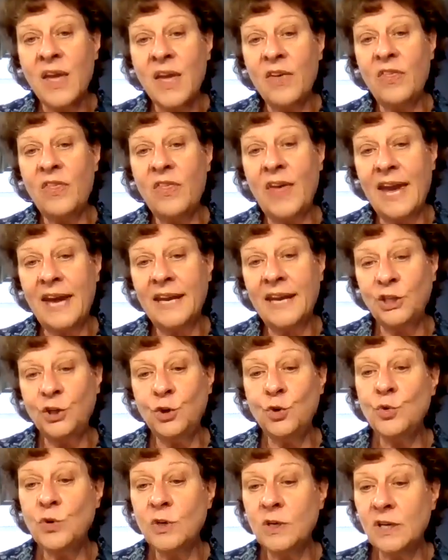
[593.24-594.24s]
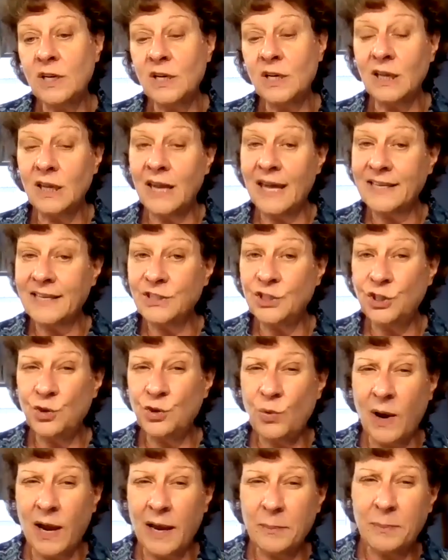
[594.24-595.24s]
that you can collect
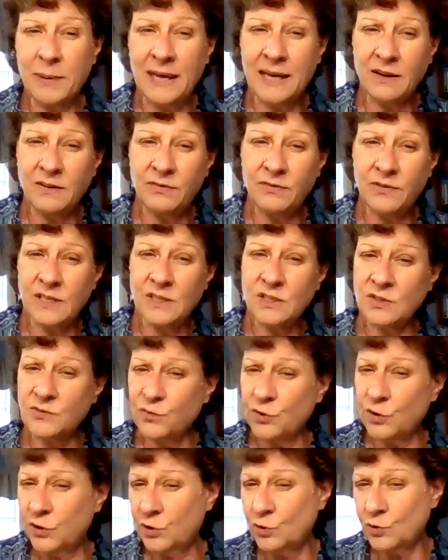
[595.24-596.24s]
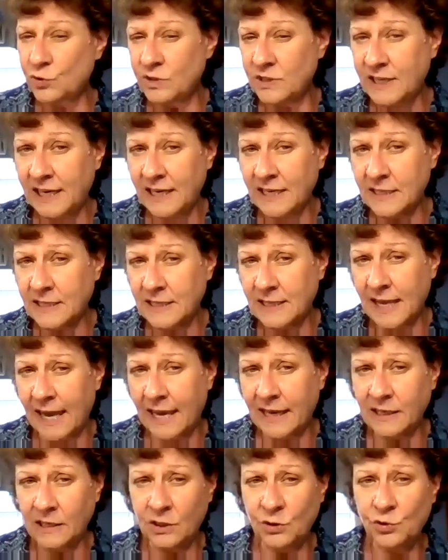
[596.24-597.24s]
UI benefits for those days
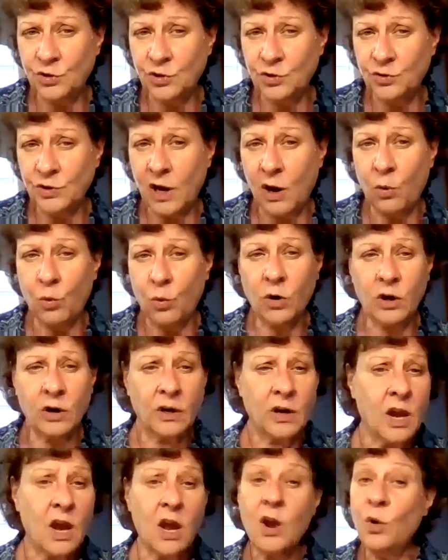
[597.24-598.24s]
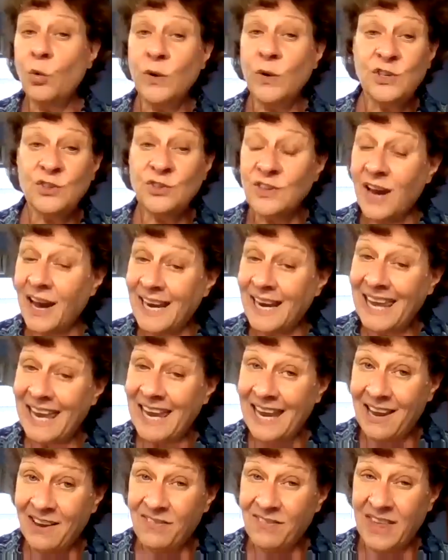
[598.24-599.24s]
that you do not work. We do not
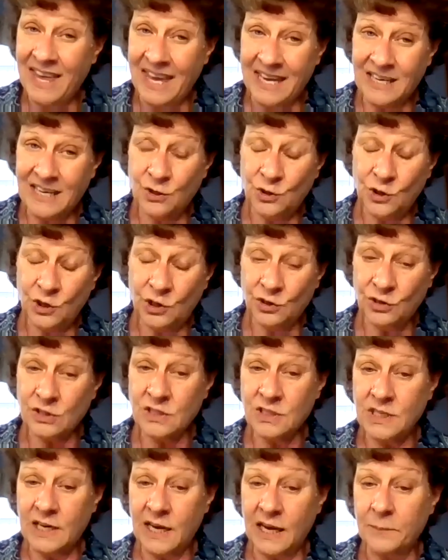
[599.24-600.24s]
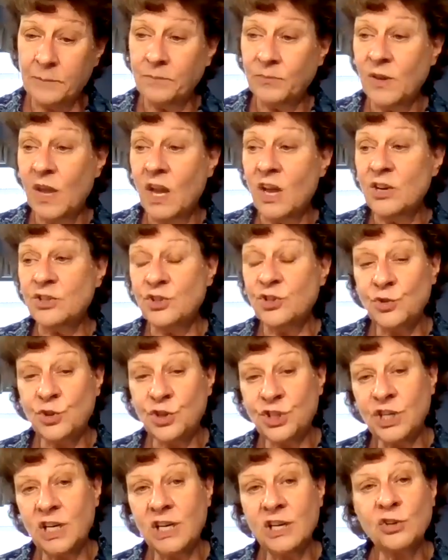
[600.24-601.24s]
have that in New York State. So
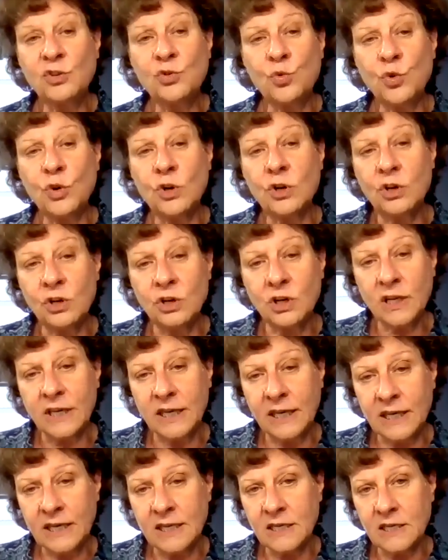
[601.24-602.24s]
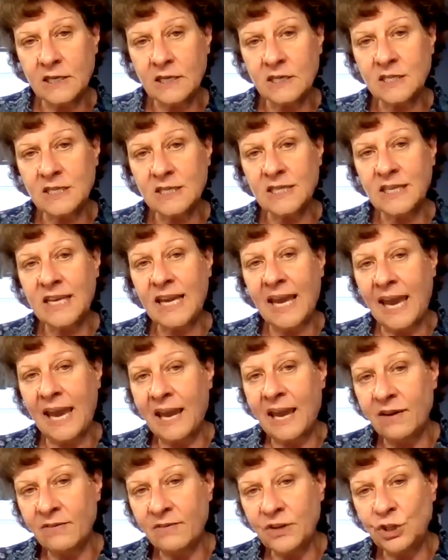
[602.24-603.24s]
shared work is the
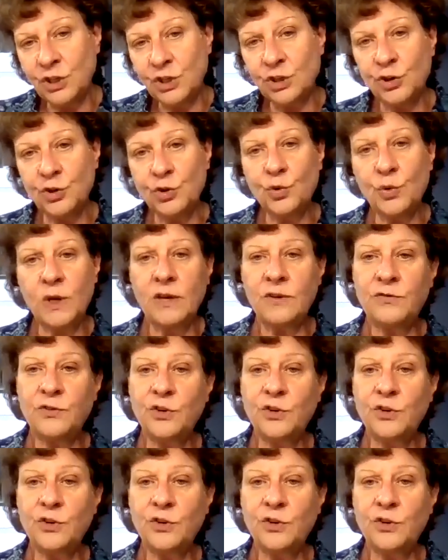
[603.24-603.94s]
avenue if